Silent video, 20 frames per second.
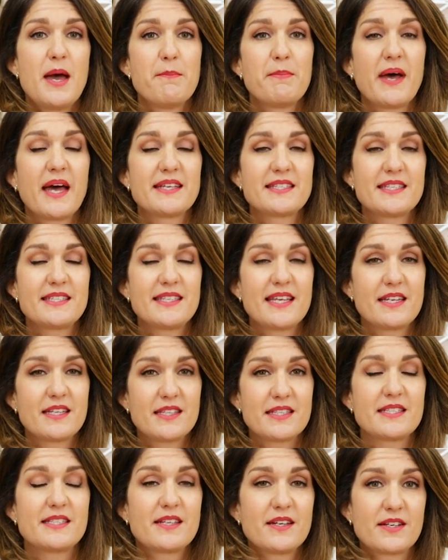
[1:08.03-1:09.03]
But as I said
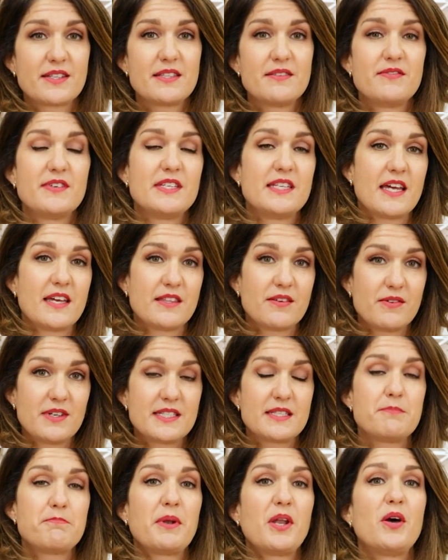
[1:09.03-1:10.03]
at the start of the video, there
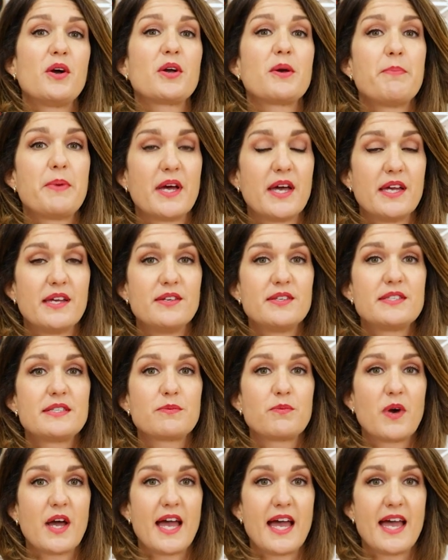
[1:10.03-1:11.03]
is a blog post
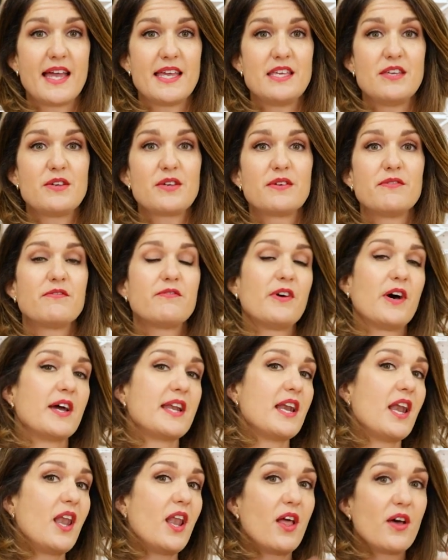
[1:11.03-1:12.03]
where you can
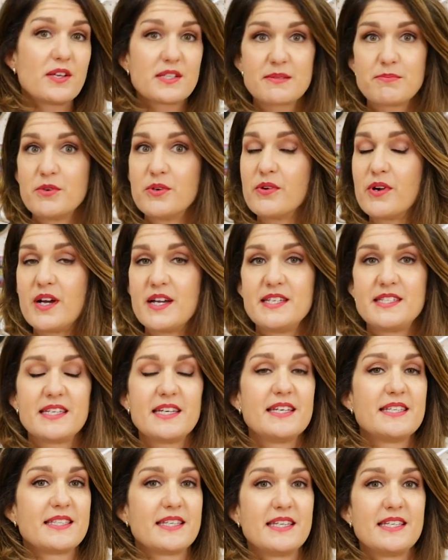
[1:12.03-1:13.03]
find lots more
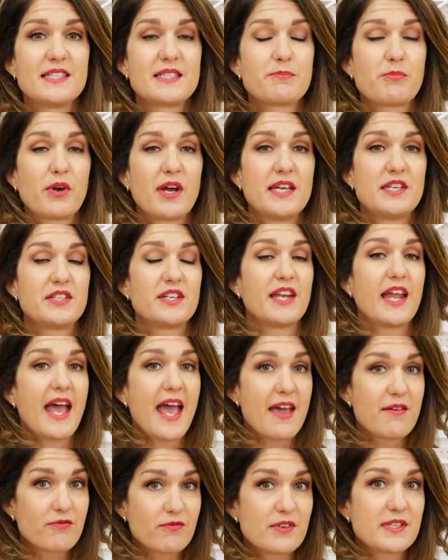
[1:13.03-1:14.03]
ideas and inspiration
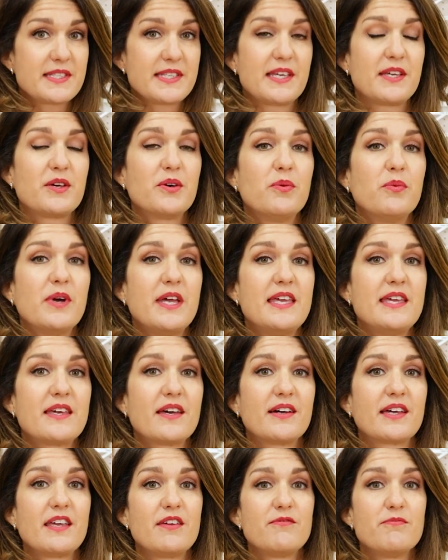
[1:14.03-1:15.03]
every single
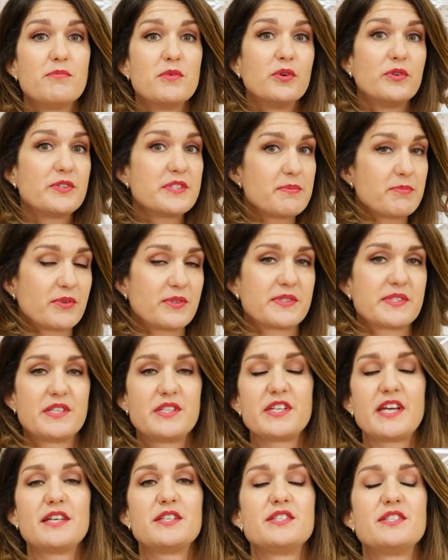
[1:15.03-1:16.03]
week. I give multiple
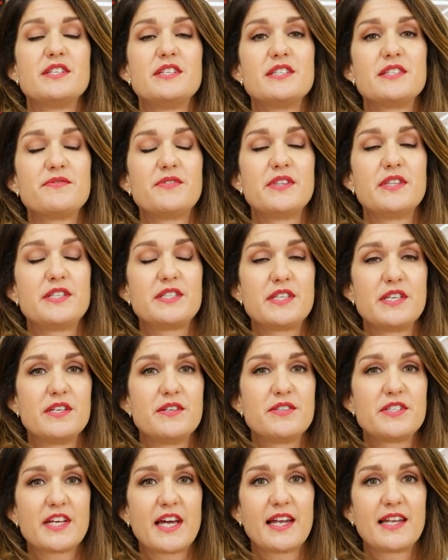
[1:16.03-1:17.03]
suggestions for the
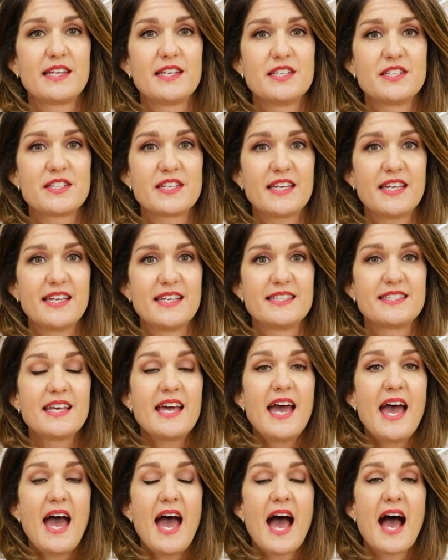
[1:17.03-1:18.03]
two challenges,
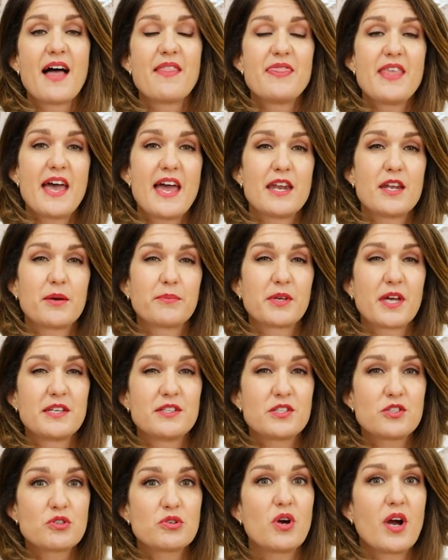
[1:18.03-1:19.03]
and then I'm
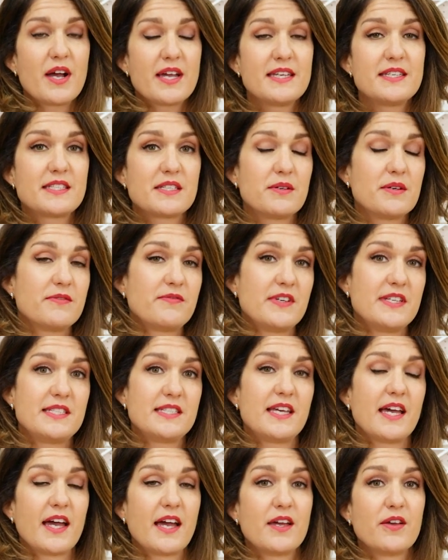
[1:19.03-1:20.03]
going to try and do a
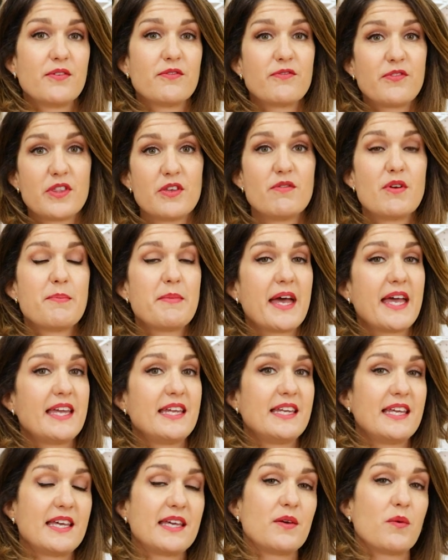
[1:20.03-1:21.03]
video for the
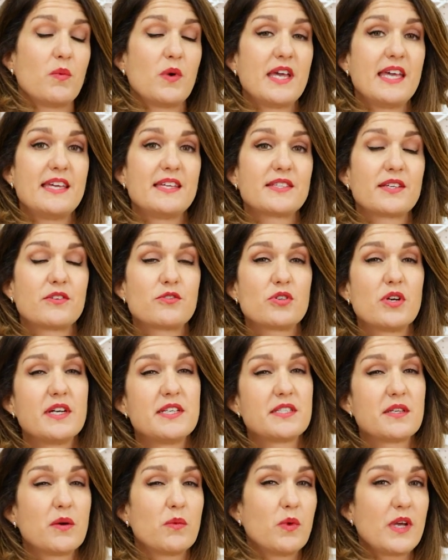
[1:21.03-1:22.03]
remaining weeks. I'll try
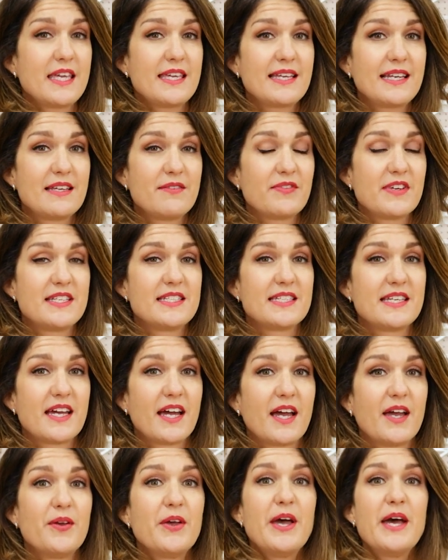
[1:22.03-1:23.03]
and do a weekly
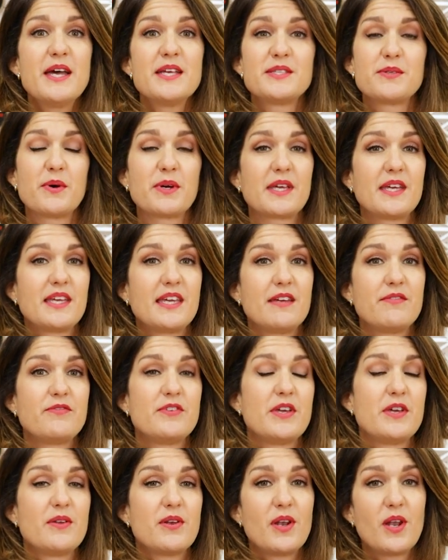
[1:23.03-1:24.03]
video so I can give
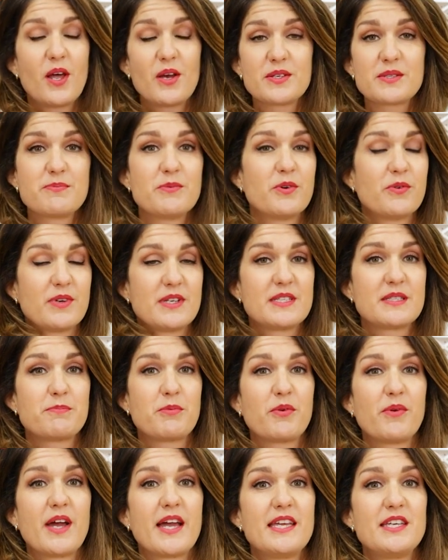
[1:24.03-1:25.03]
you lots more
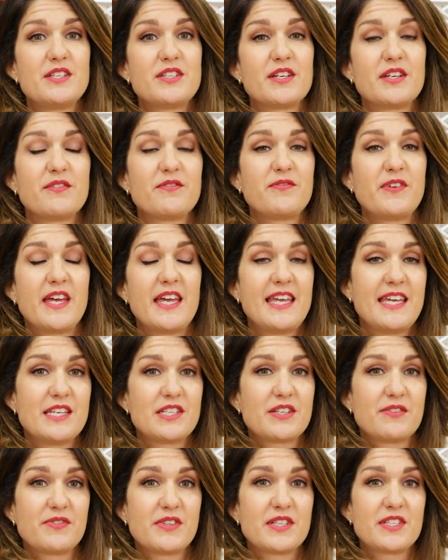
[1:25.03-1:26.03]
inspiration for
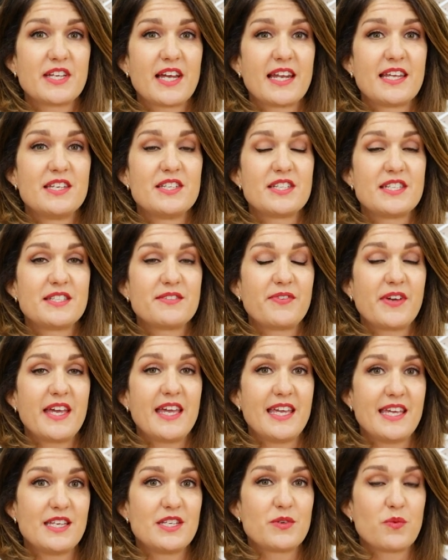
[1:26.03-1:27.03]
each of the challenges for
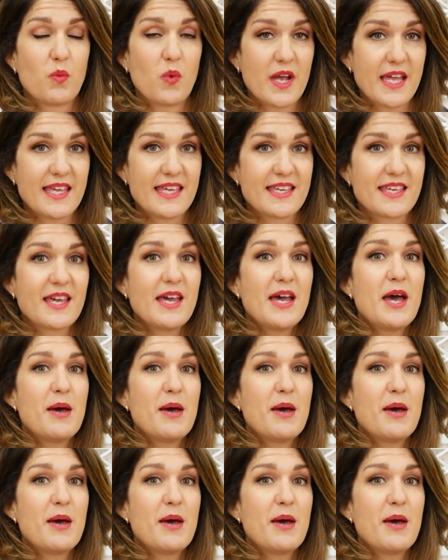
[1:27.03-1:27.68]
each week.